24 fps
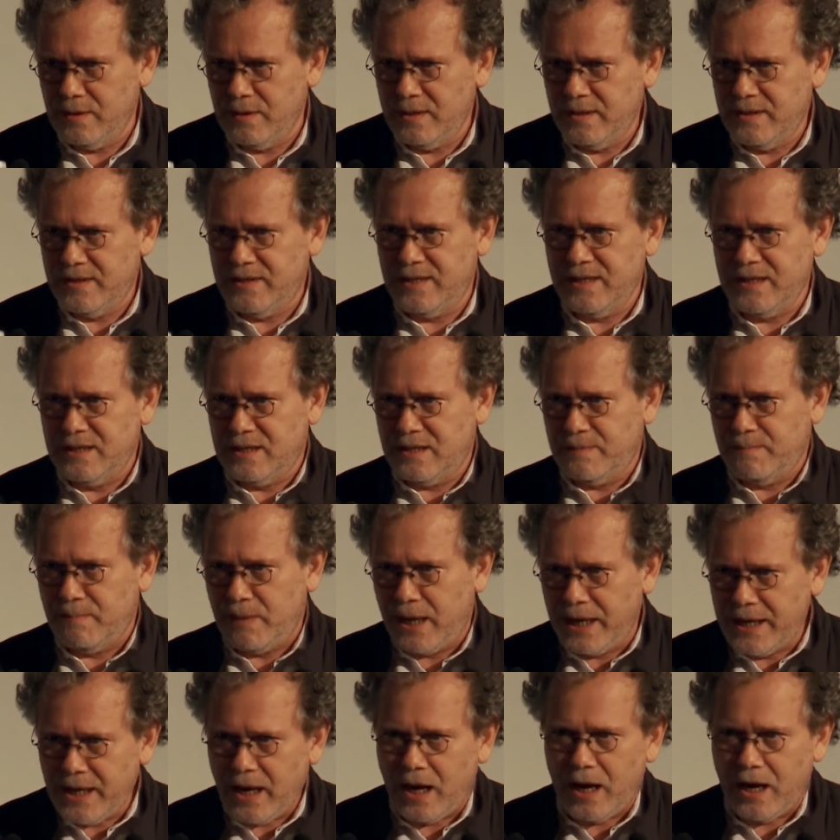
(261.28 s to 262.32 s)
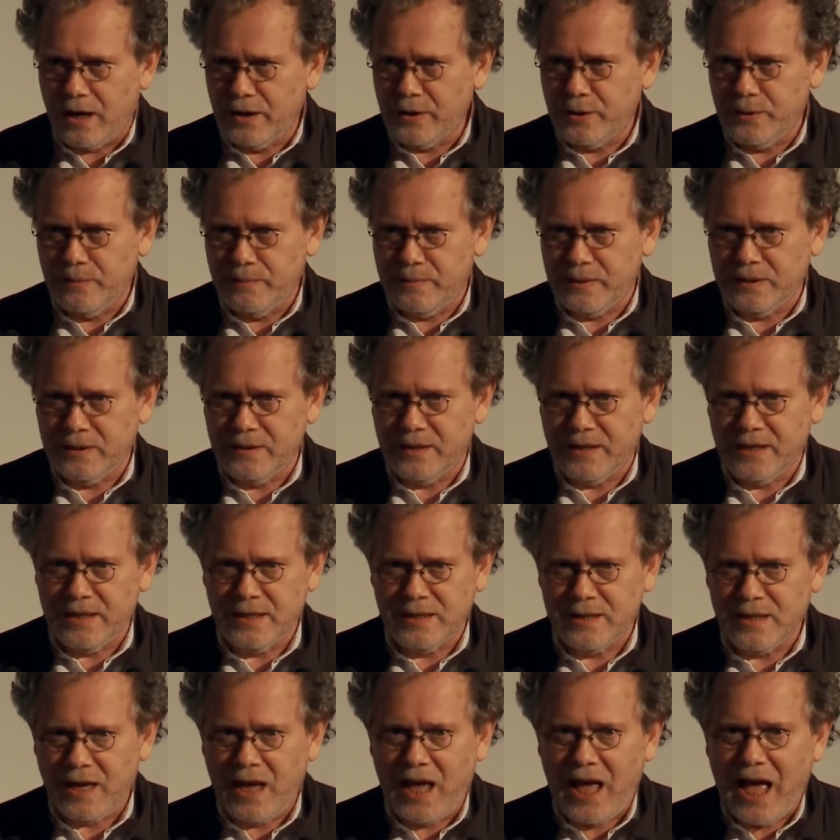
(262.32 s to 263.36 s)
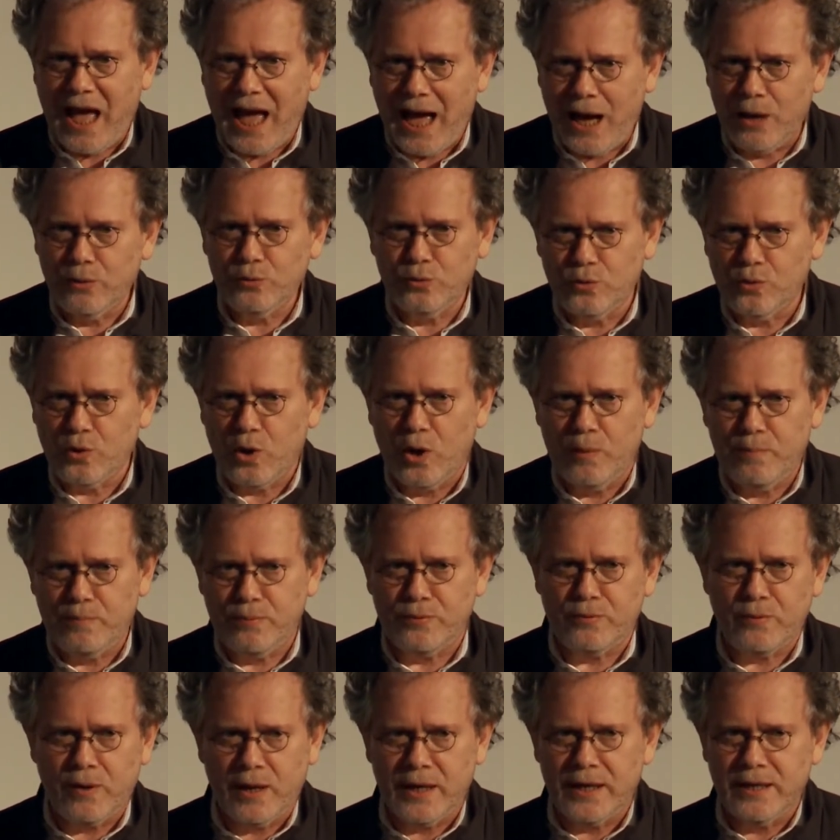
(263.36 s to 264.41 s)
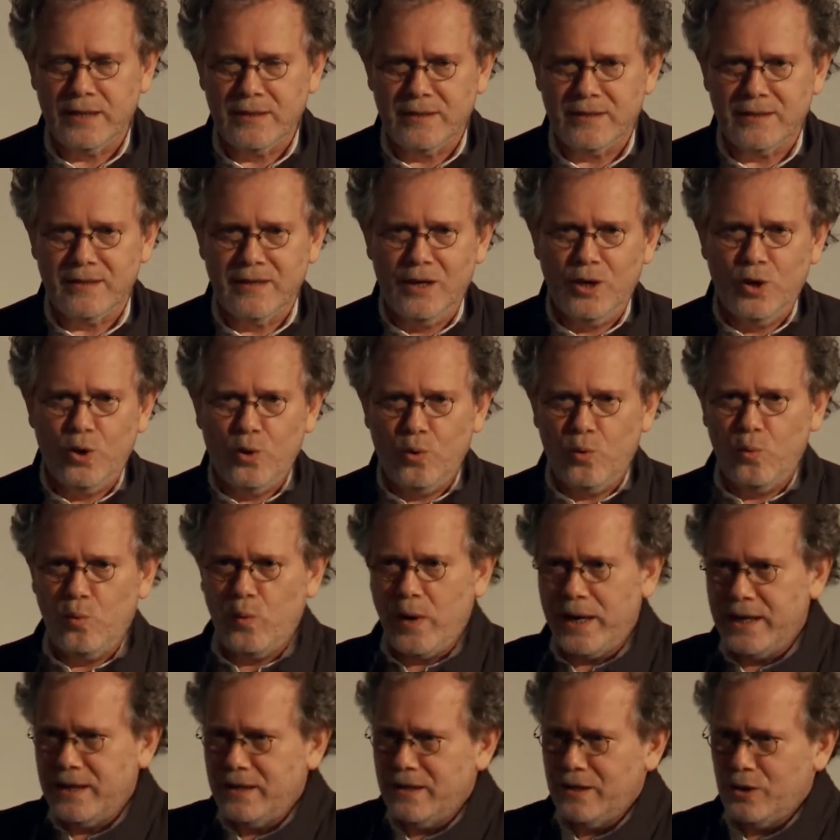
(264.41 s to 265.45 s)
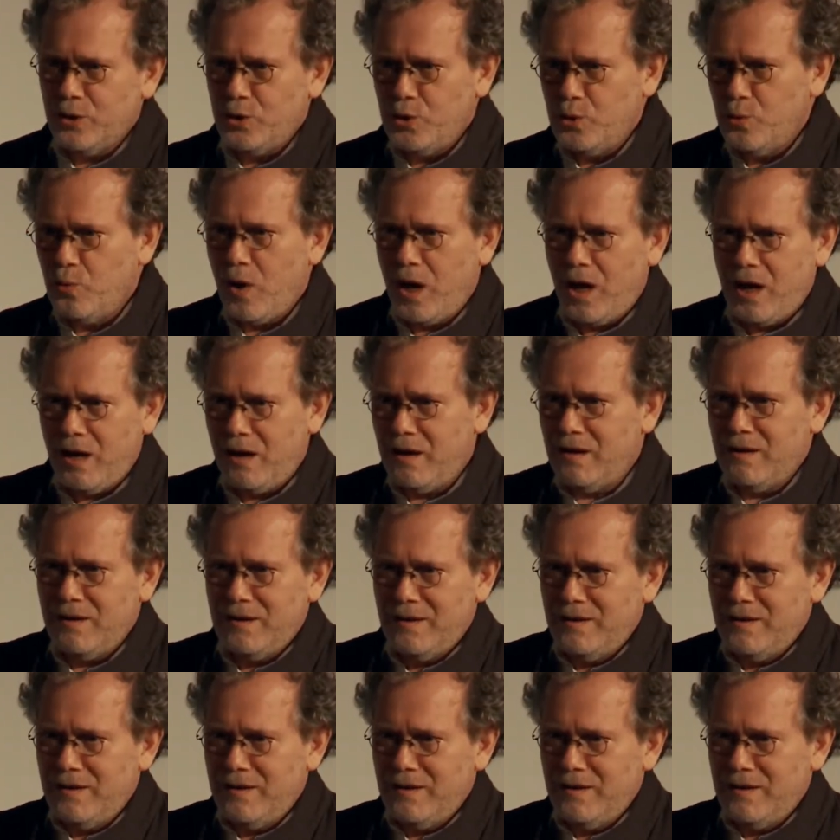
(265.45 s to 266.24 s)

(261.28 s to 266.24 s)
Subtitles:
since my argument is how to uprise when you are